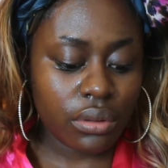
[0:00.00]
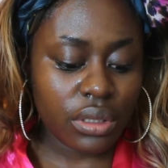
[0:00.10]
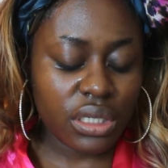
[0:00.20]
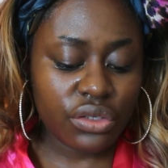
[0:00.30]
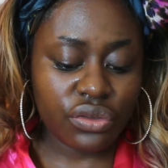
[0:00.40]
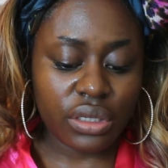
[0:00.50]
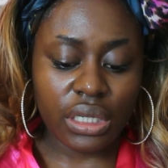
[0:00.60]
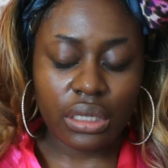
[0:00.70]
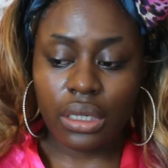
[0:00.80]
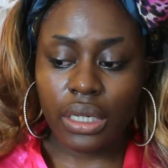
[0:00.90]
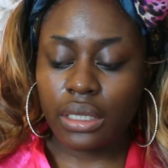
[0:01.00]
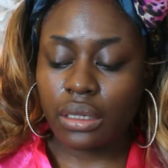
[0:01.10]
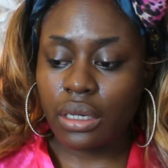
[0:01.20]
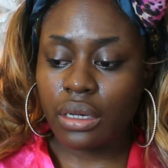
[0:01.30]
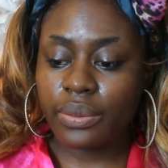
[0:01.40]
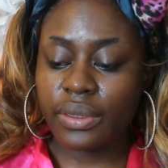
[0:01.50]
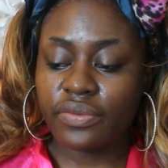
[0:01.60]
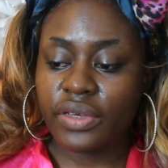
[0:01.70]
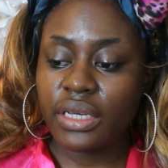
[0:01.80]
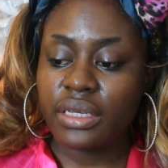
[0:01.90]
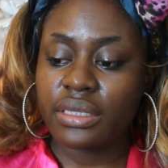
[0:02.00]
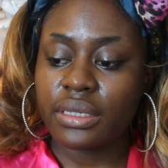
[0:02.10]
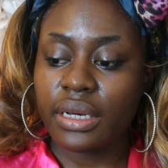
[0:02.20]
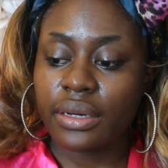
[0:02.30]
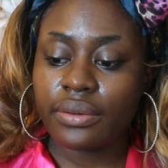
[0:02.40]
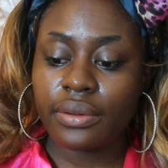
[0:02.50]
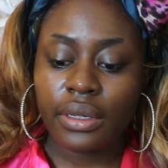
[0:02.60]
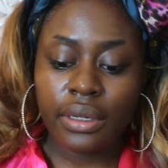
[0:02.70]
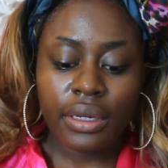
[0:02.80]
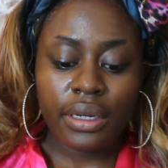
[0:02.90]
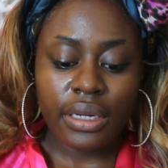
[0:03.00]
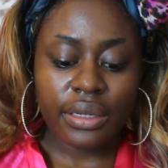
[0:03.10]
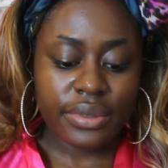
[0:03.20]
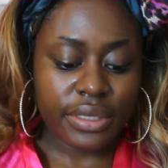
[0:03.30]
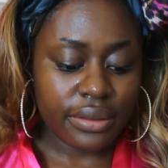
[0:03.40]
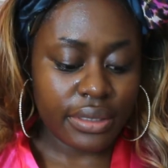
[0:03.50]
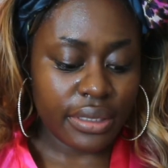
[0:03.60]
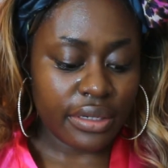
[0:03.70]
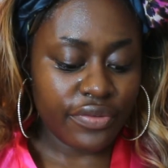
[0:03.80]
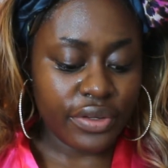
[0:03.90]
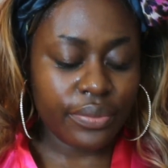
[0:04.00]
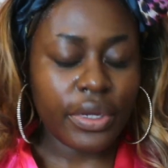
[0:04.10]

literally like a couple of years now. Absolutely love it.